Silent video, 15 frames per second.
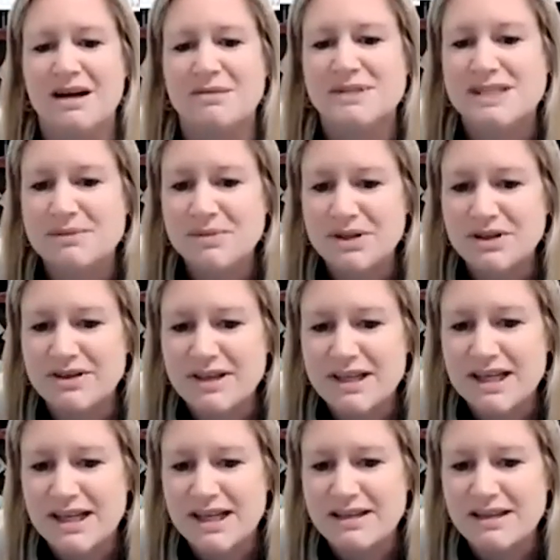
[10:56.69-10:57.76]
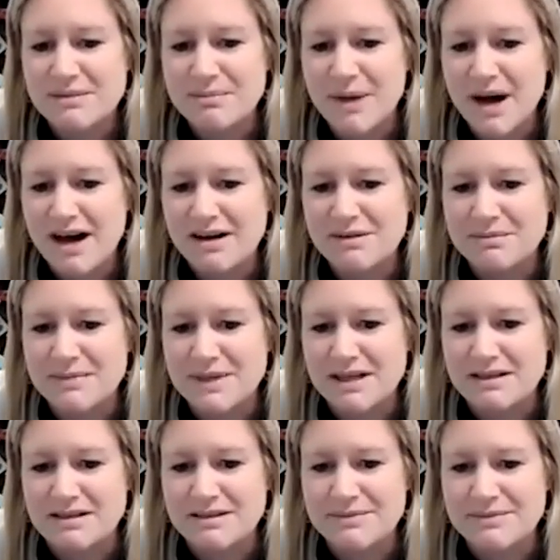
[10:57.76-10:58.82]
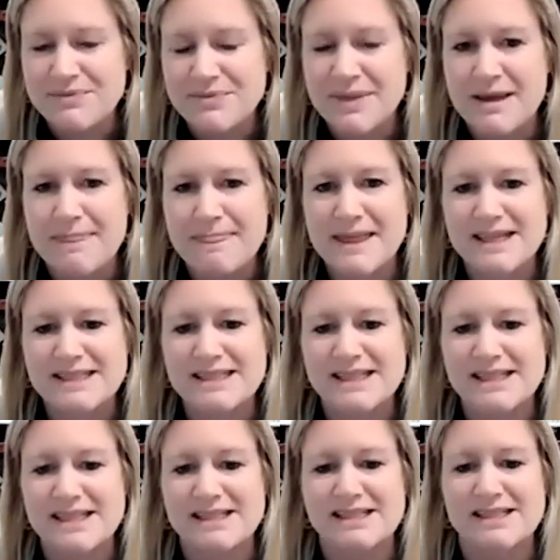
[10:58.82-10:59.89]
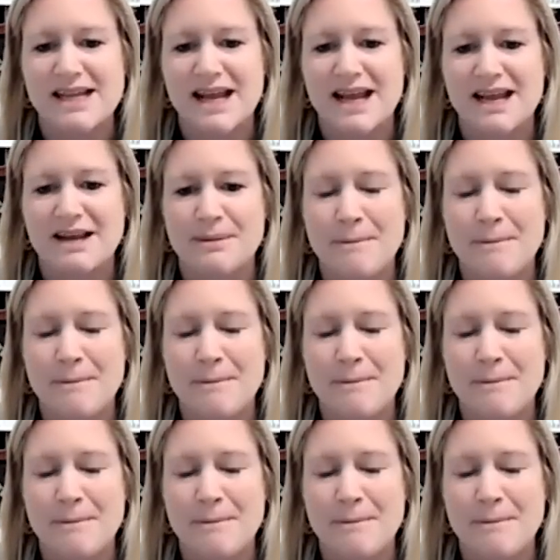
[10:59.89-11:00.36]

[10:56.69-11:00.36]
Similarly, in the bottom middle, this is a